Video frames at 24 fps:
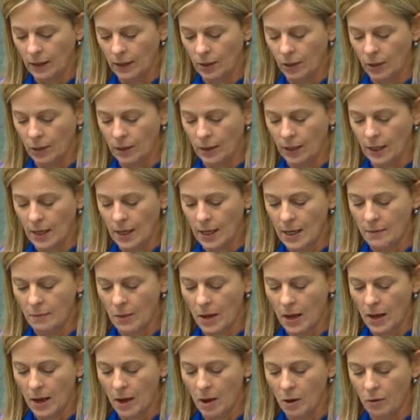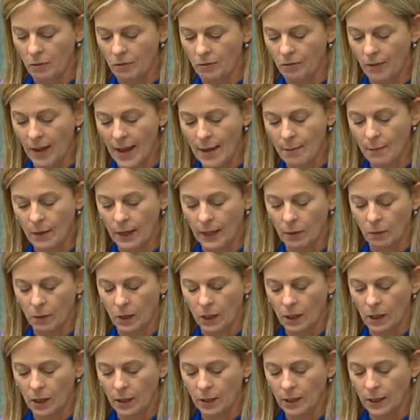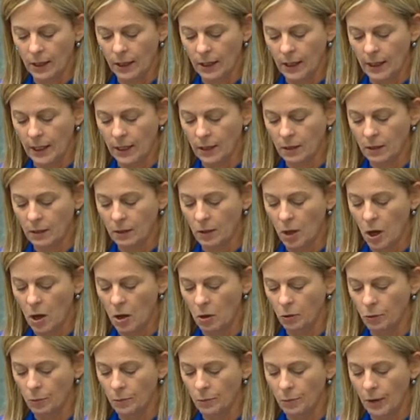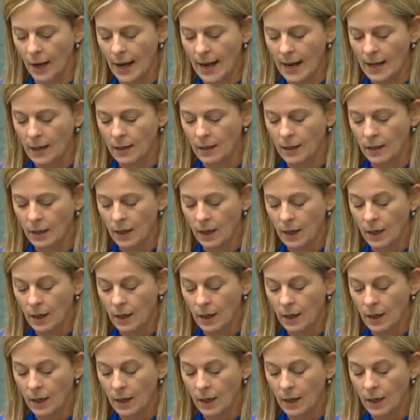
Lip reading: You see, my own family were closely linked to the Holden brand